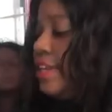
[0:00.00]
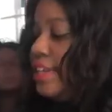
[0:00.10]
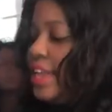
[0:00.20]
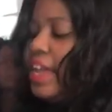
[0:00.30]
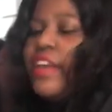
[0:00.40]

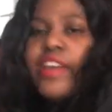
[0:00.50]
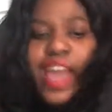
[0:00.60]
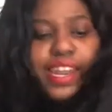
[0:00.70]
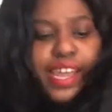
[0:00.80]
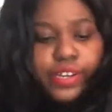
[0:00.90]
there. I
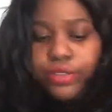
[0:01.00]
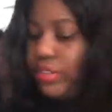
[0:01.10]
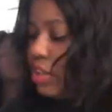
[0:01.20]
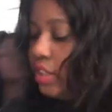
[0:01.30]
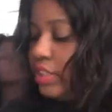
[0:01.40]
like those
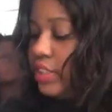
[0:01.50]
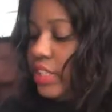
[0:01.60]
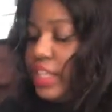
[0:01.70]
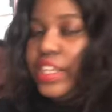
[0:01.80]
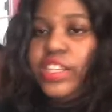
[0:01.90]
colors. The
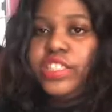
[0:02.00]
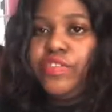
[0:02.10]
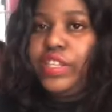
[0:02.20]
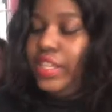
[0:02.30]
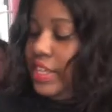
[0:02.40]
glitters are
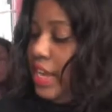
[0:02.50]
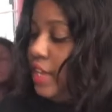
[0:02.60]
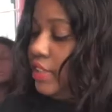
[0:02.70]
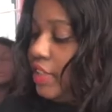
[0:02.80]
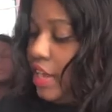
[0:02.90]
really nice.